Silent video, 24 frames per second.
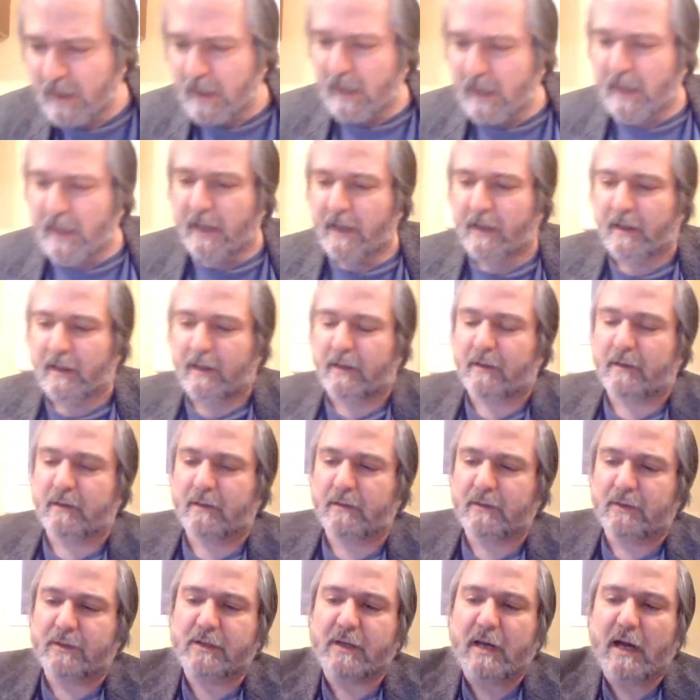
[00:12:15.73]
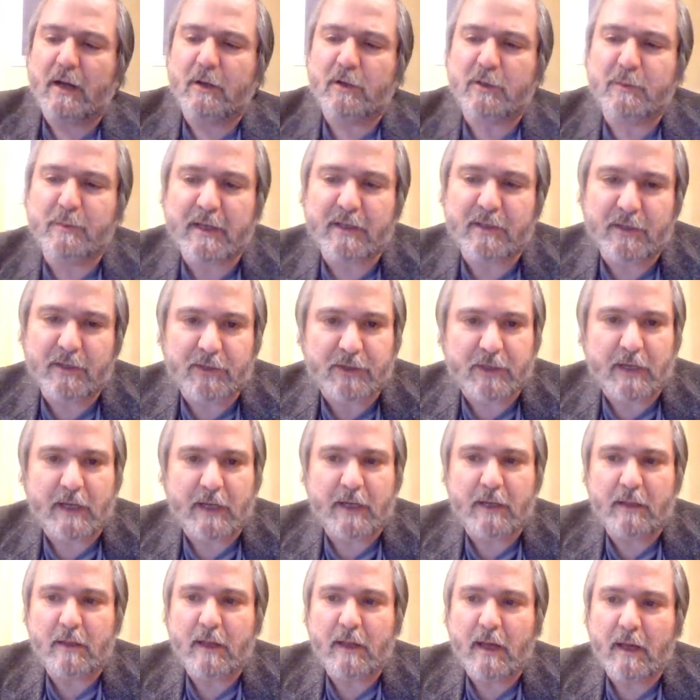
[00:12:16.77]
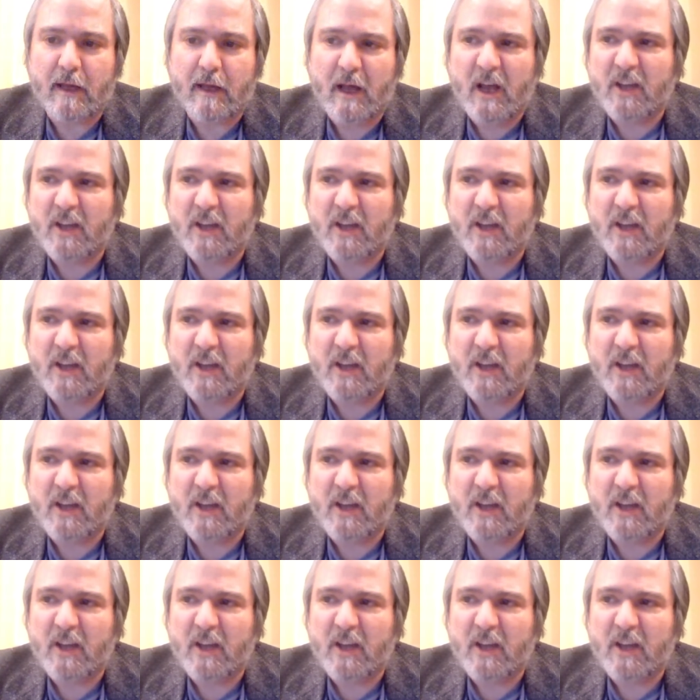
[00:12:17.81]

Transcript: and this guy is basically saying that